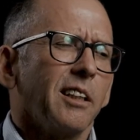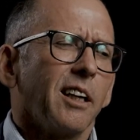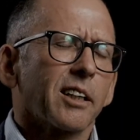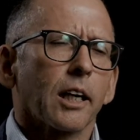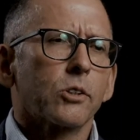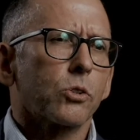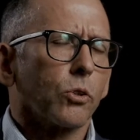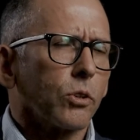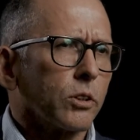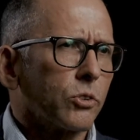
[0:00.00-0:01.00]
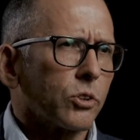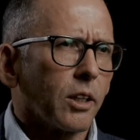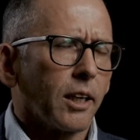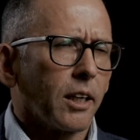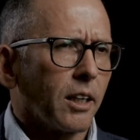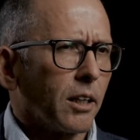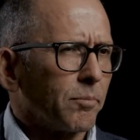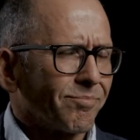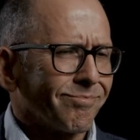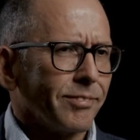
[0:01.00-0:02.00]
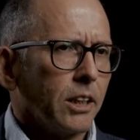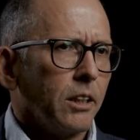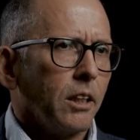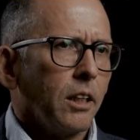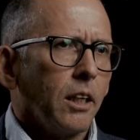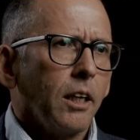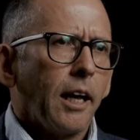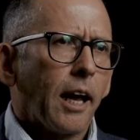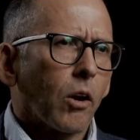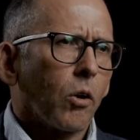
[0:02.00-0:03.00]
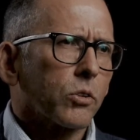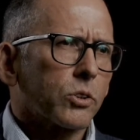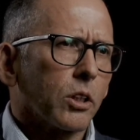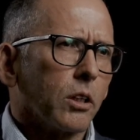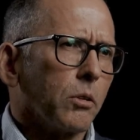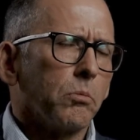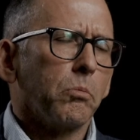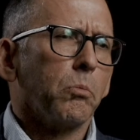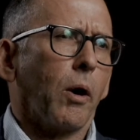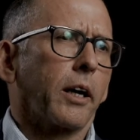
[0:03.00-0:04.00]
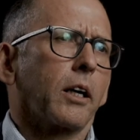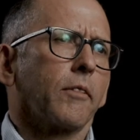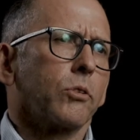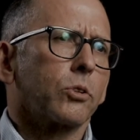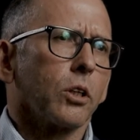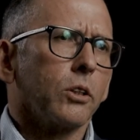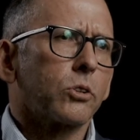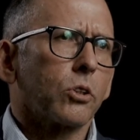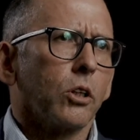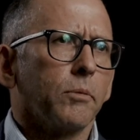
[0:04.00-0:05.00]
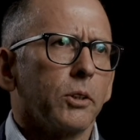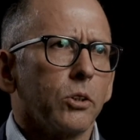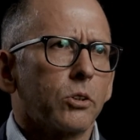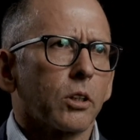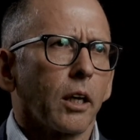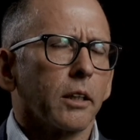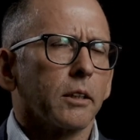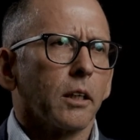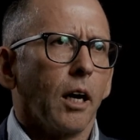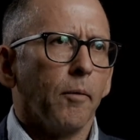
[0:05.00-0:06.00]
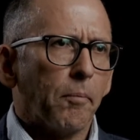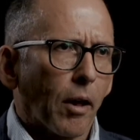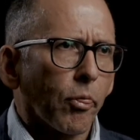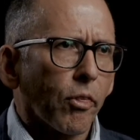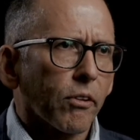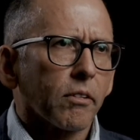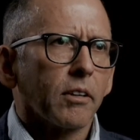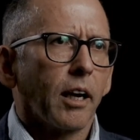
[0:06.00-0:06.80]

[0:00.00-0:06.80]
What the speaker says: okay, storage, how long's the weighted average lease term? And you'd say, a month?